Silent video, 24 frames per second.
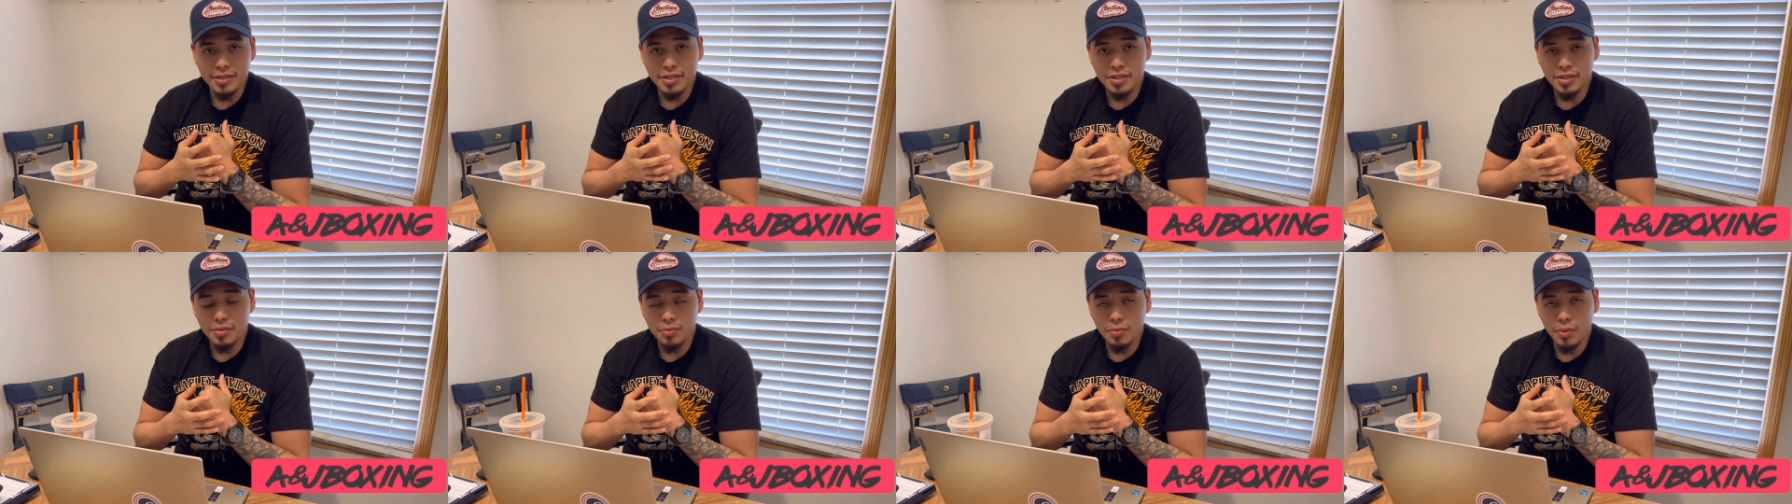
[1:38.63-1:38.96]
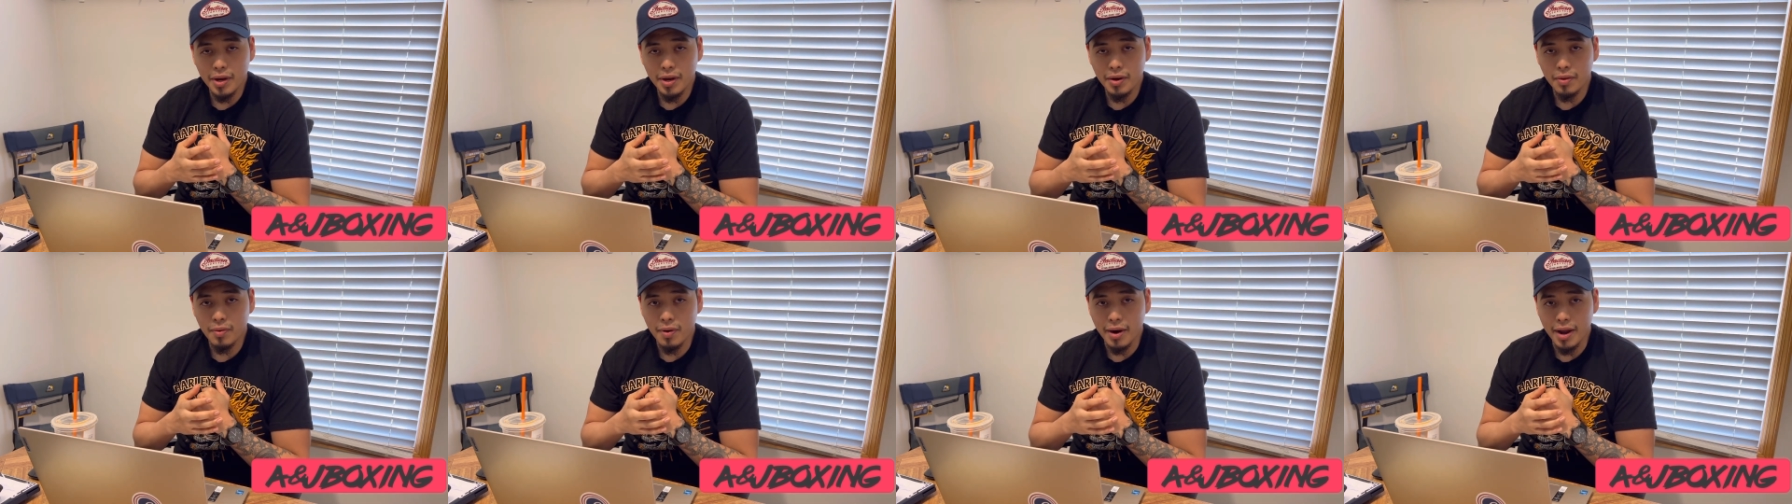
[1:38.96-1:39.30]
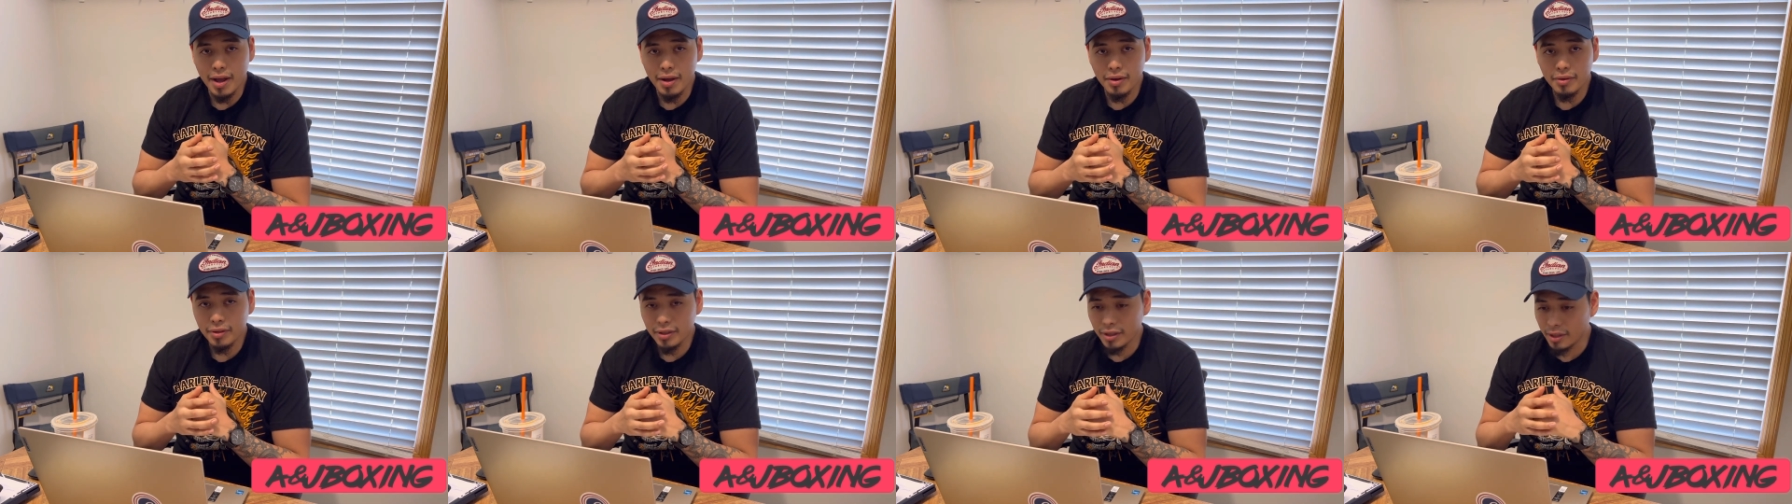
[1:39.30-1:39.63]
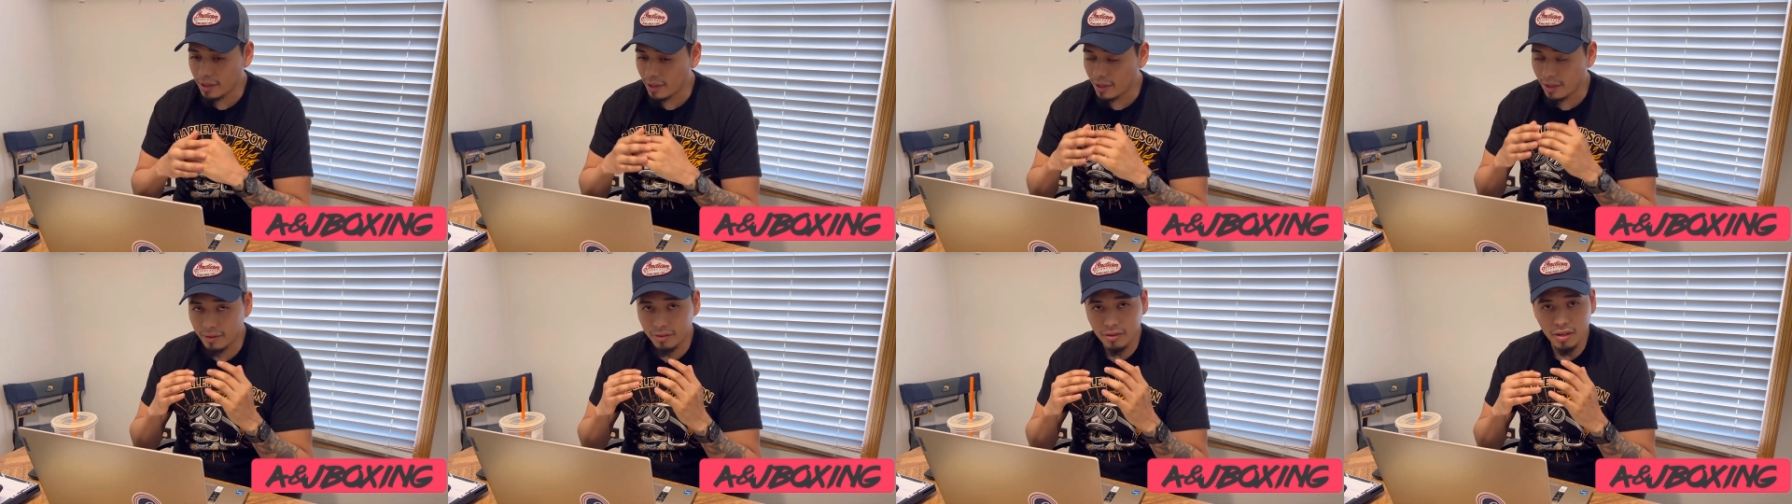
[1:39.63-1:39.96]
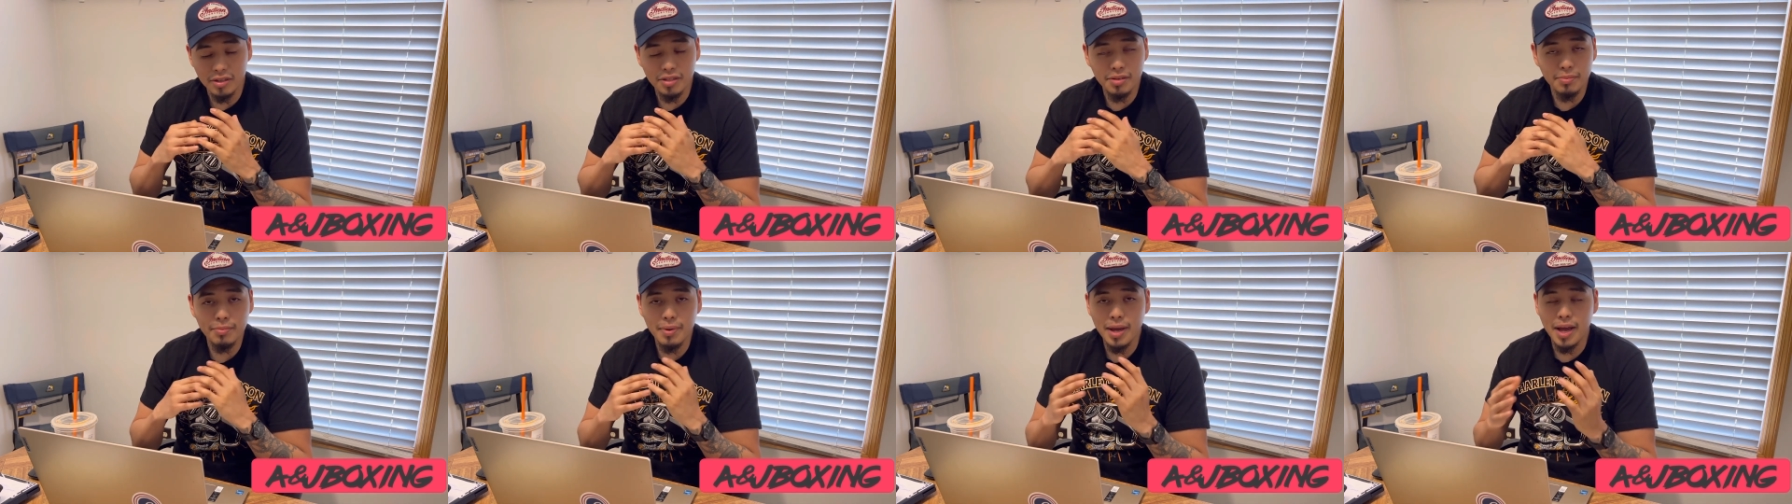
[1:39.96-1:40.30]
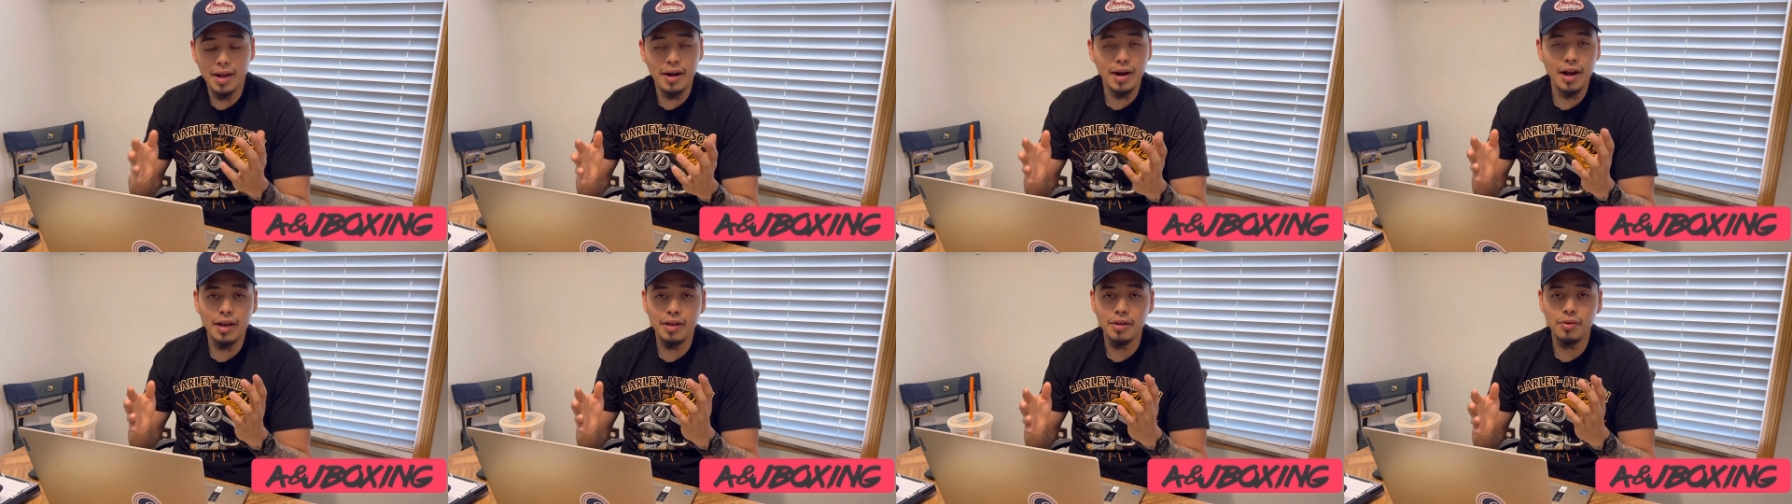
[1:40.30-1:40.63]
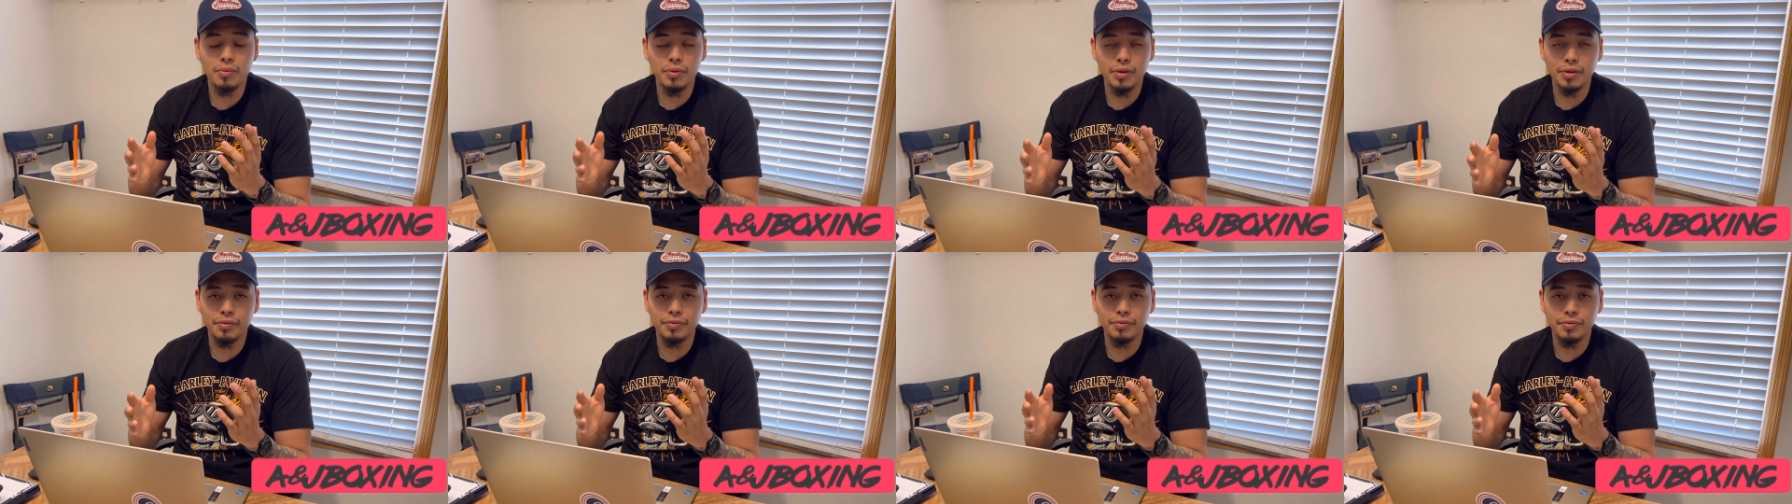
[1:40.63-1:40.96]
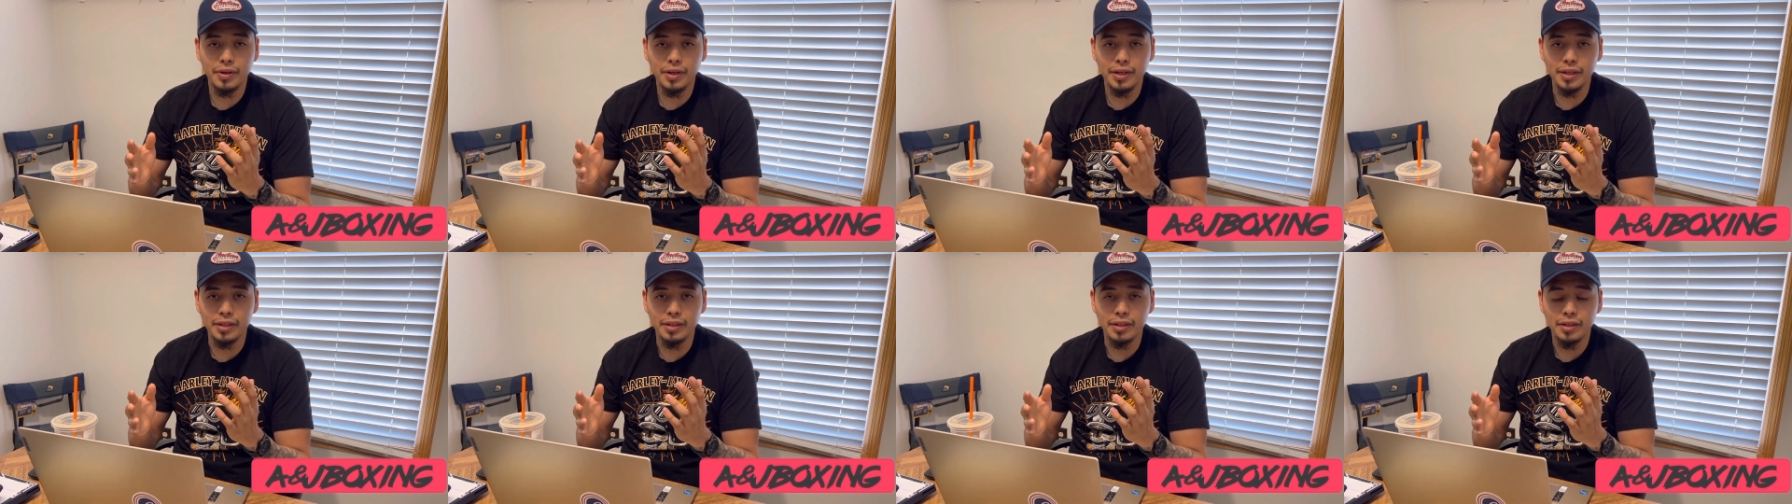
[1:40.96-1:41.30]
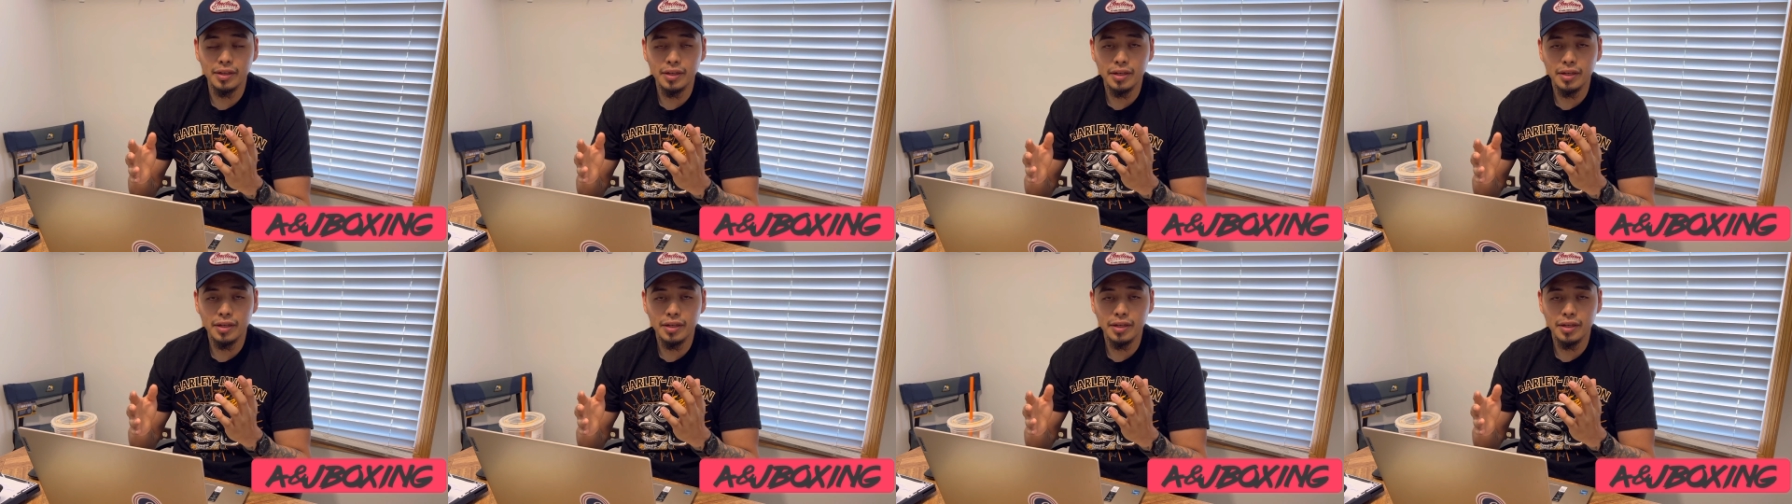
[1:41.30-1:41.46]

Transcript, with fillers: his way around. It doesn't matter how you want to fight.